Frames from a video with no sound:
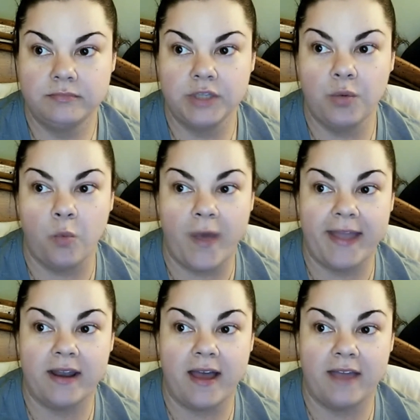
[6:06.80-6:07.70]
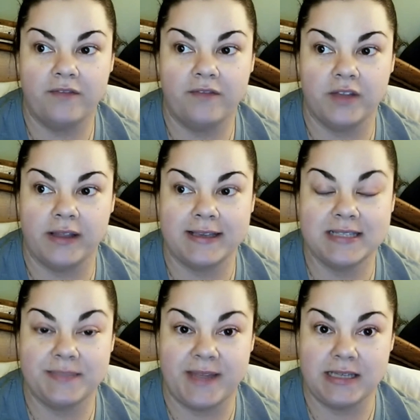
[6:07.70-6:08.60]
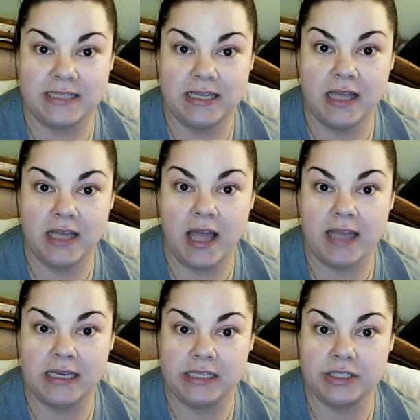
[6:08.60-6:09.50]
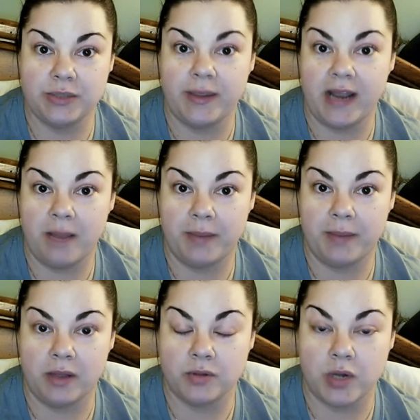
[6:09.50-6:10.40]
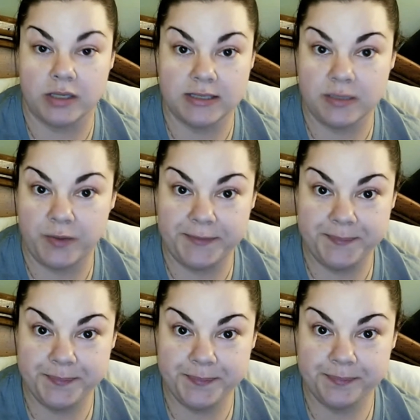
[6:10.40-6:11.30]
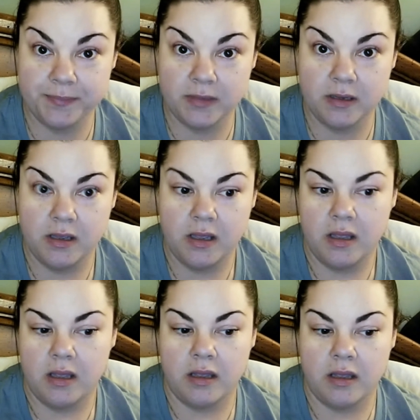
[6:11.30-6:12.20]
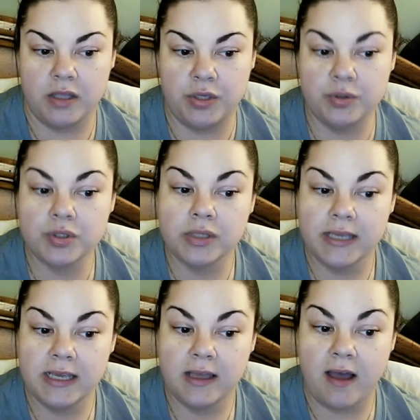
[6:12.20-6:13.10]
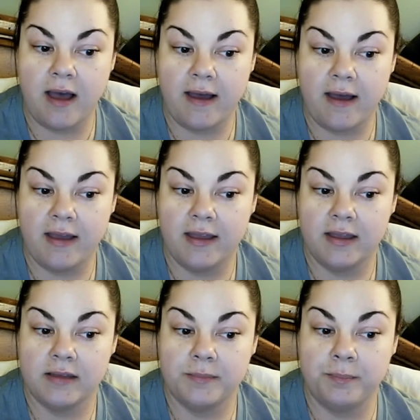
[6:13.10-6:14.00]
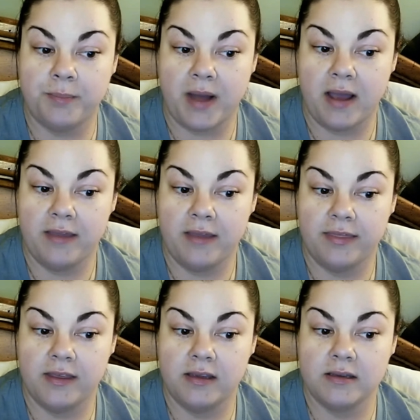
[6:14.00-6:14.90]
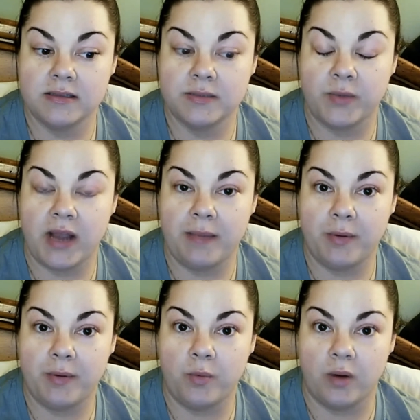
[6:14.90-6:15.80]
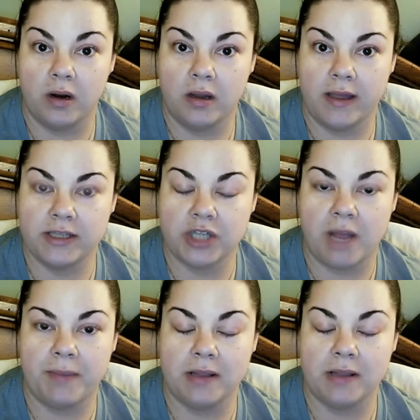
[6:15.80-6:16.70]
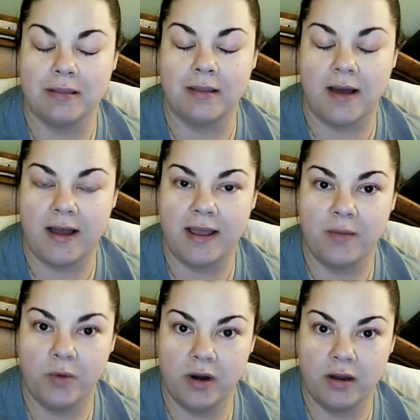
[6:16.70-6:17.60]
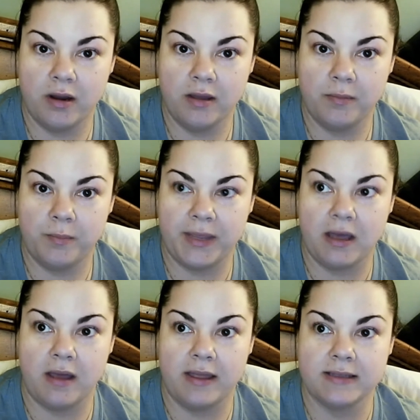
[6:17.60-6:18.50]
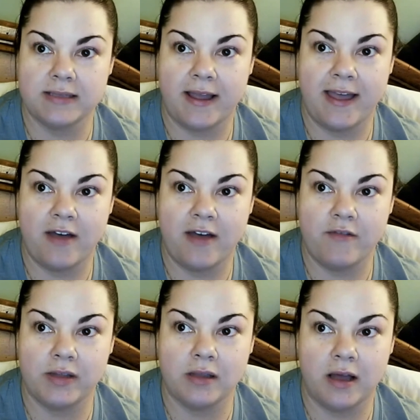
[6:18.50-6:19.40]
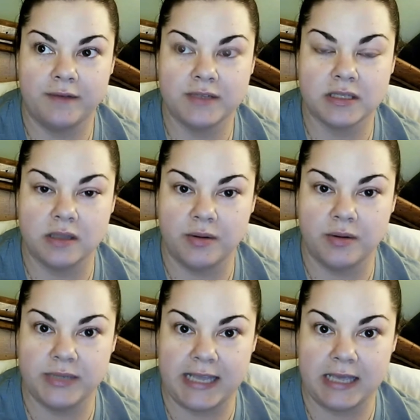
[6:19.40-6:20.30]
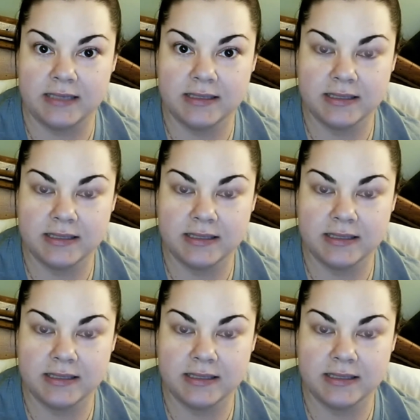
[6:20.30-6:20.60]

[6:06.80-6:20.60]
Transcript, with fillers: When I feel like spending, I need to get up and go talk to someone. Usually, I buy things when I'm at work. I shop a lot at work because I have a lot of slow days